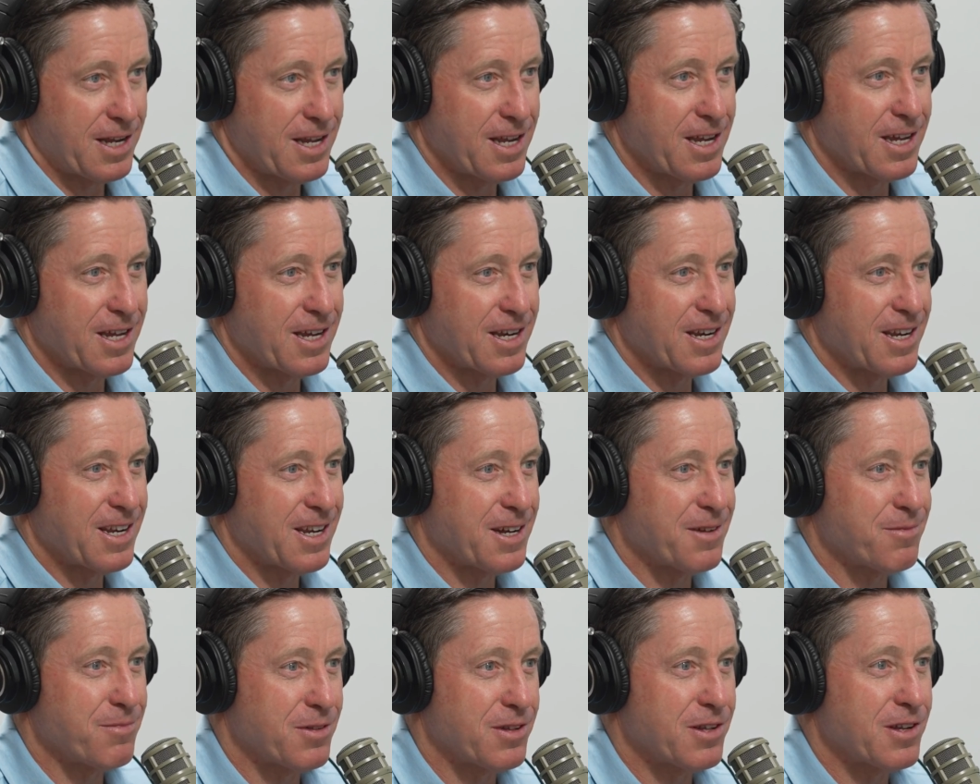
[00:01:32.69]

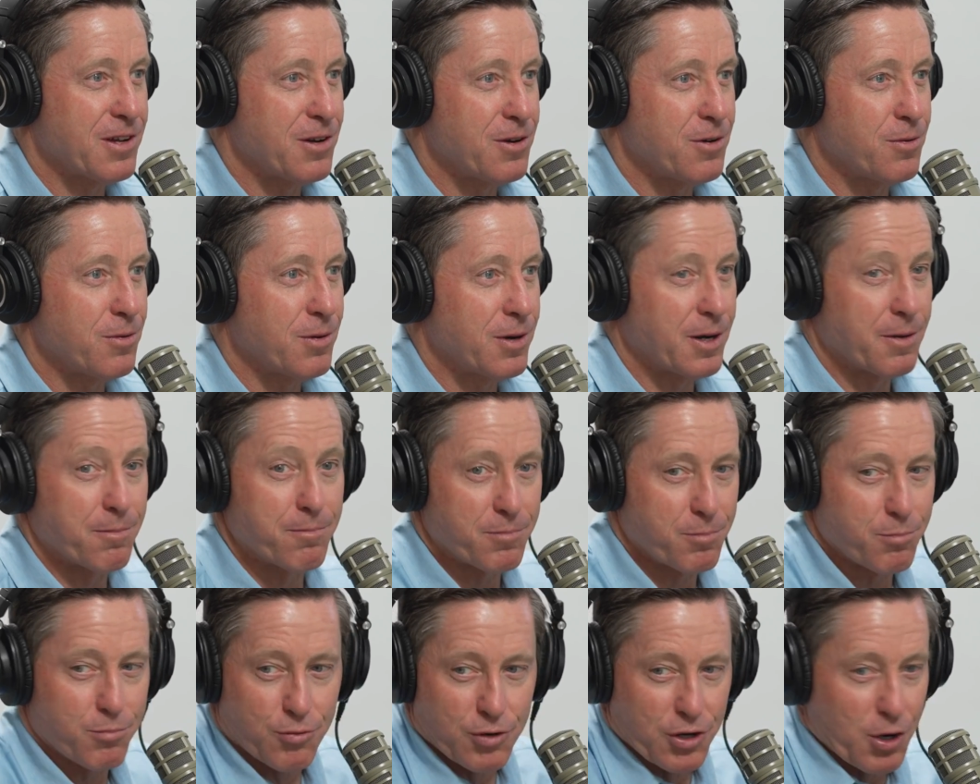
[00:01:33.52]

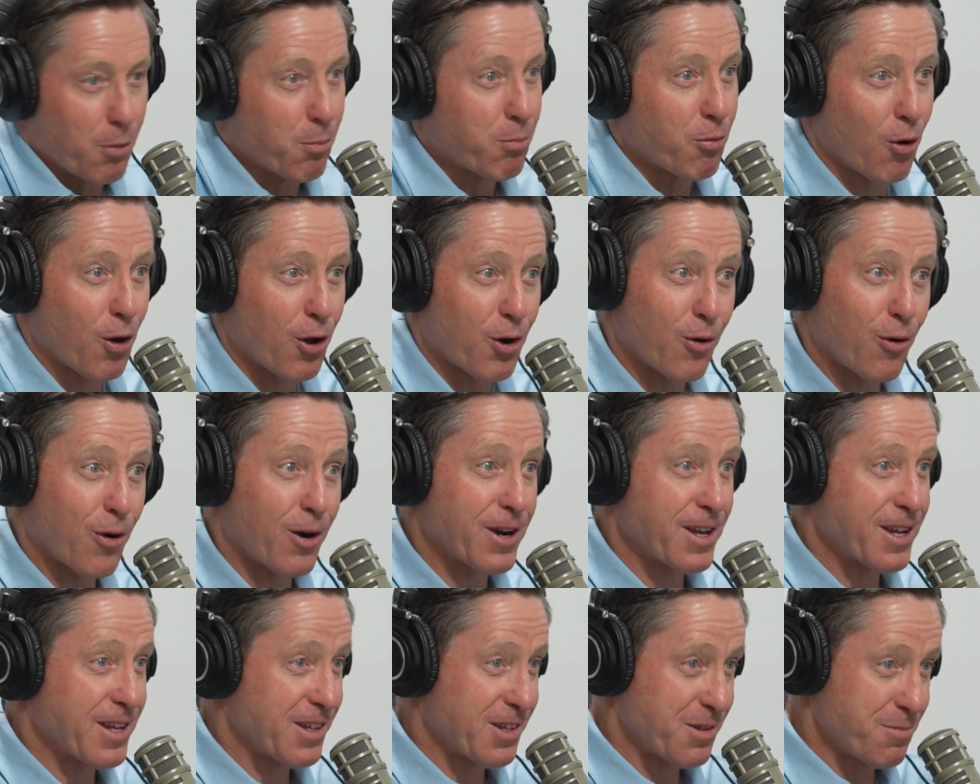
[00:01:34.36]
And broader
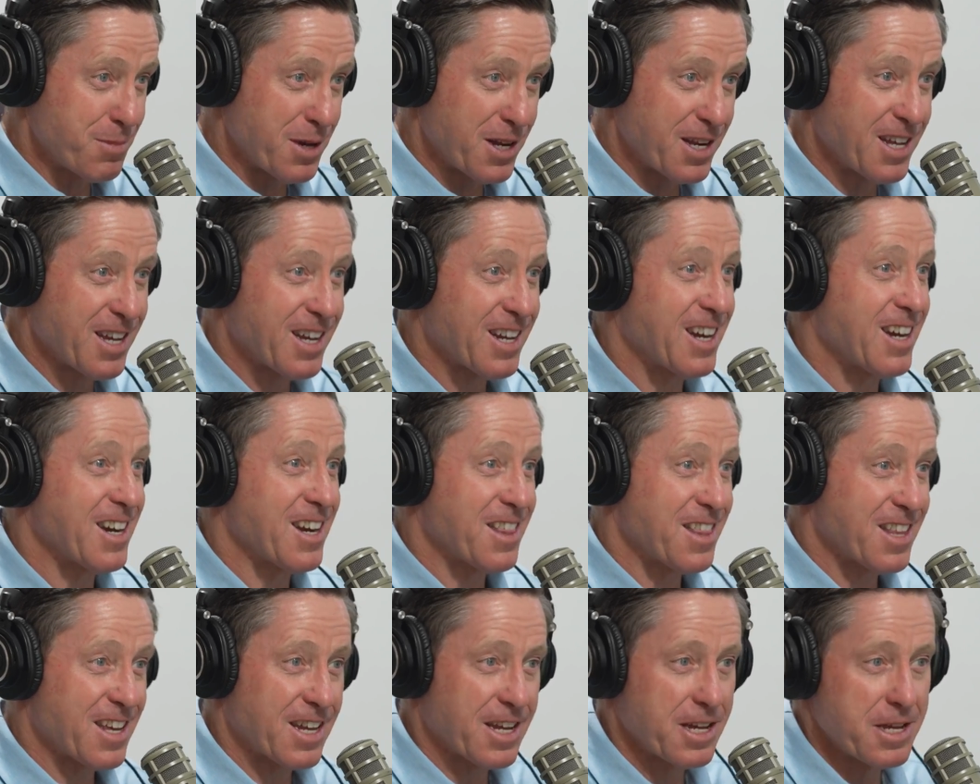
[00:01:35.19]
audience media kind
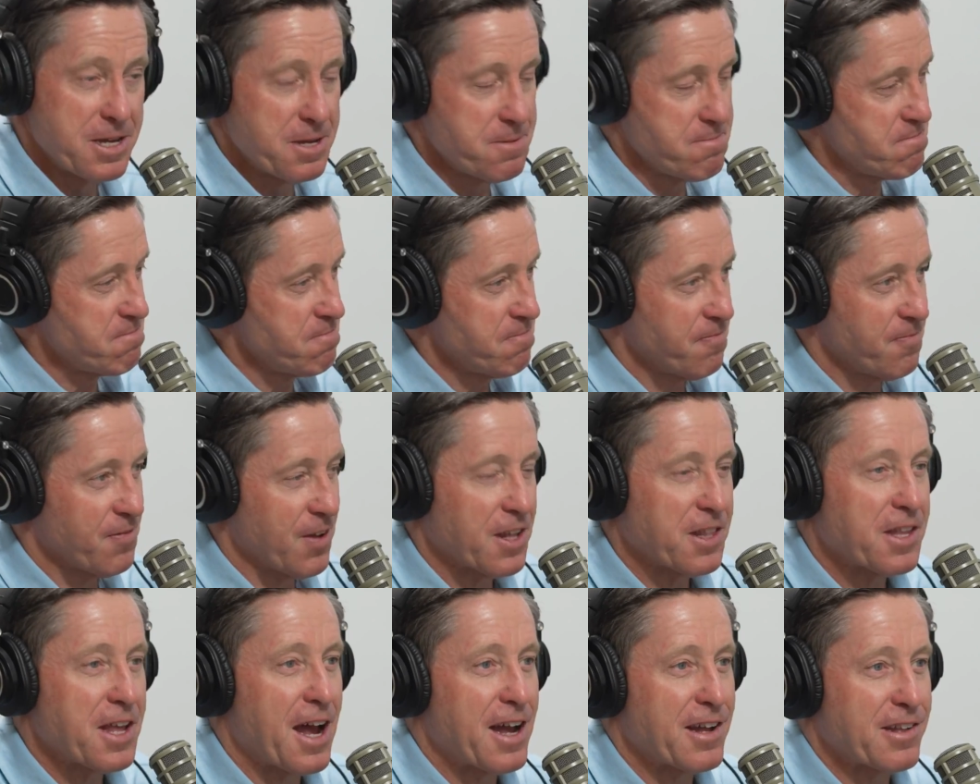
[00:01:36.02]
of thing,
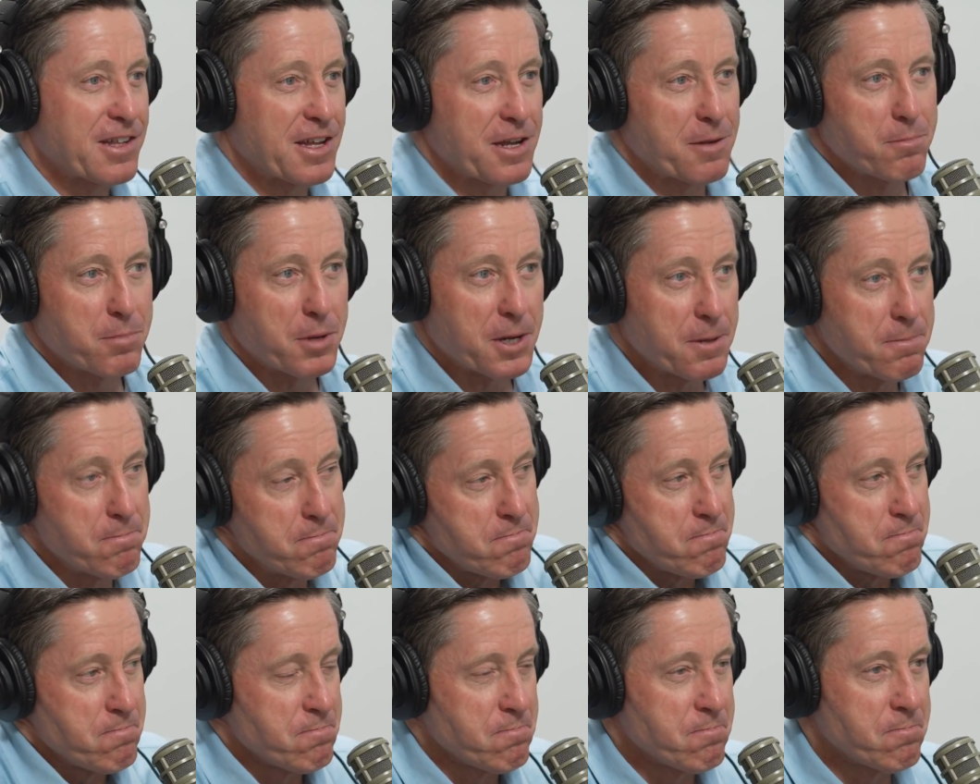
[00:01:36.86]
fantastic, but
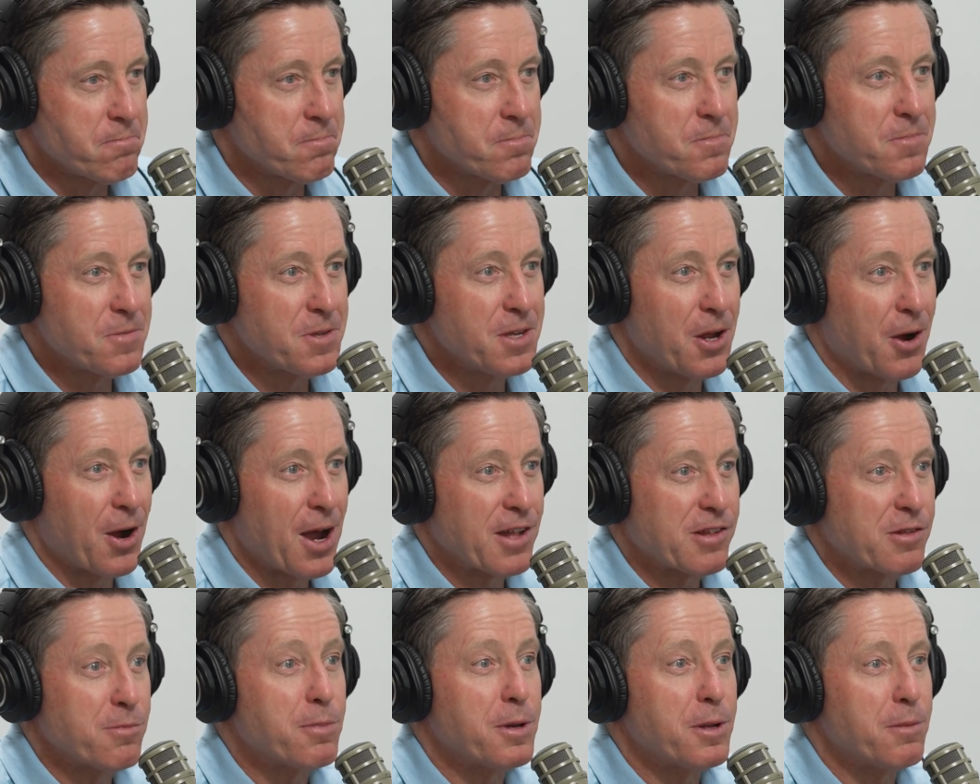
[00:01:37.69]

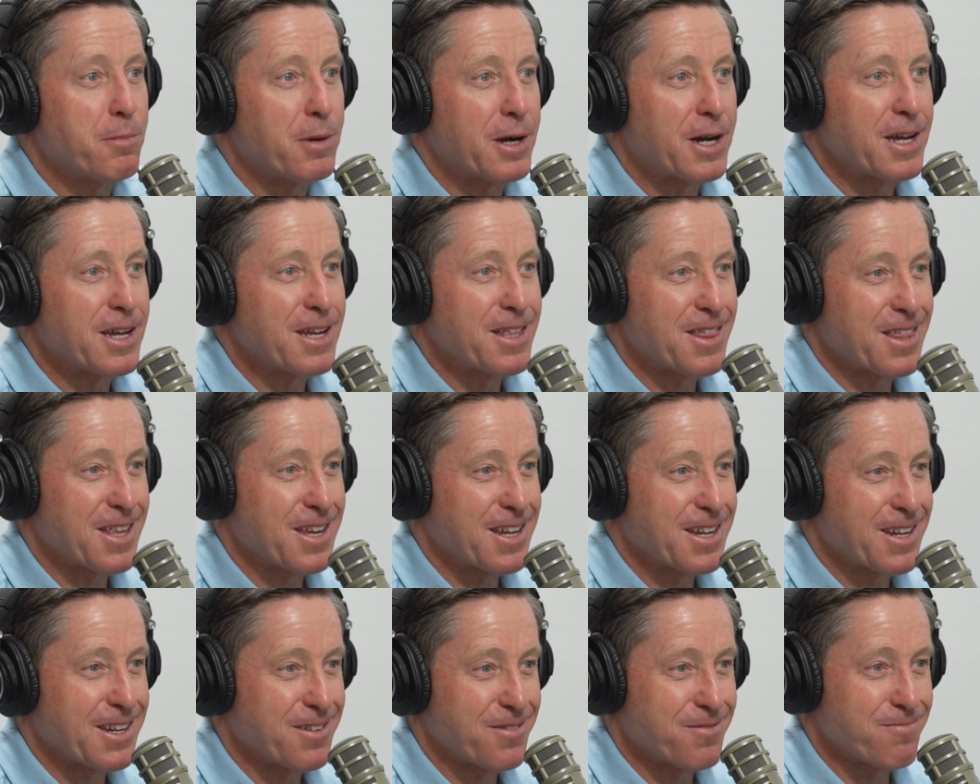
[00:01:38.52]
hasn't been my
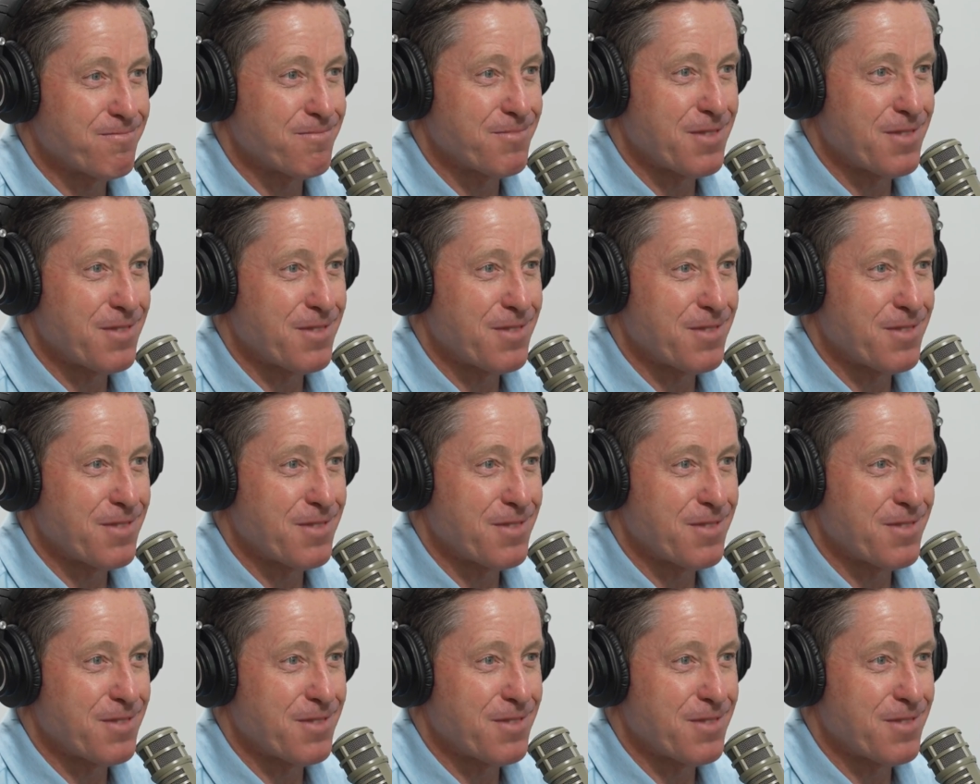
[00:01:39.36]
thing